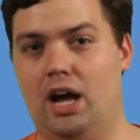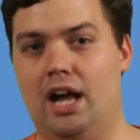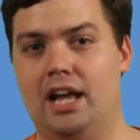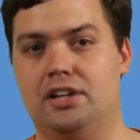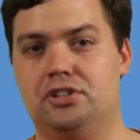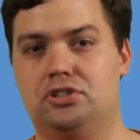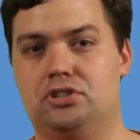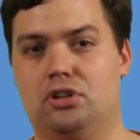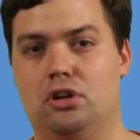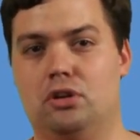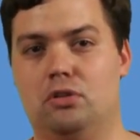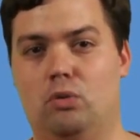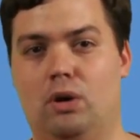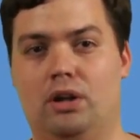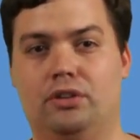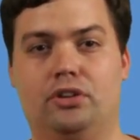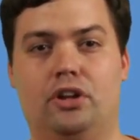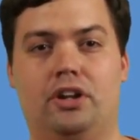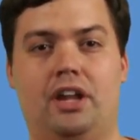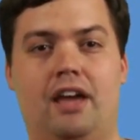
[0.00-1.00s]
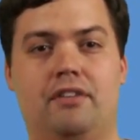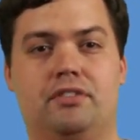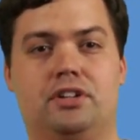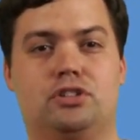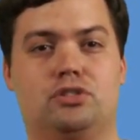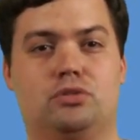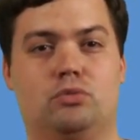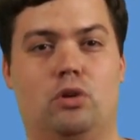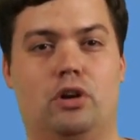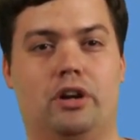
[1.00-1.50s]
ISO while not
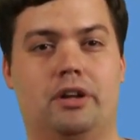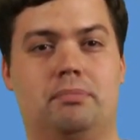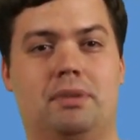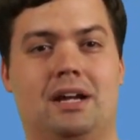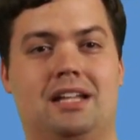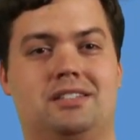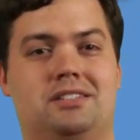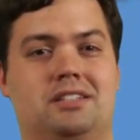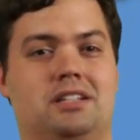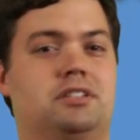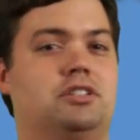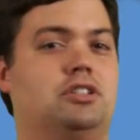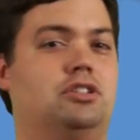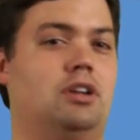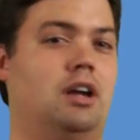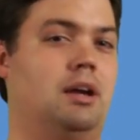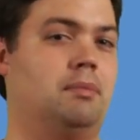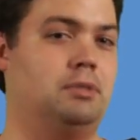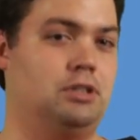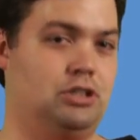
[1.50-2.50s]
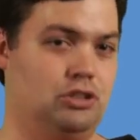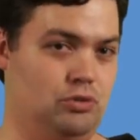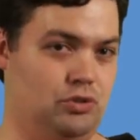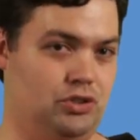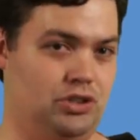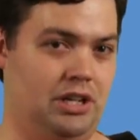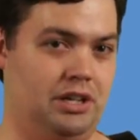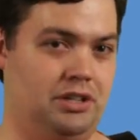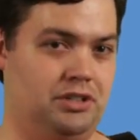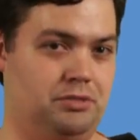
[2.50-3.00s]
having to worry about setting your aperture or
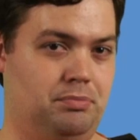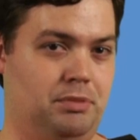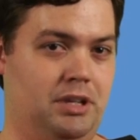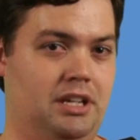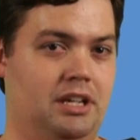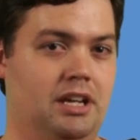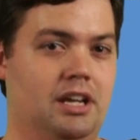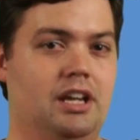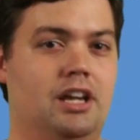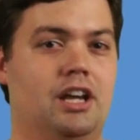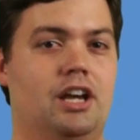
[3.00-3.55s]
shutter speed.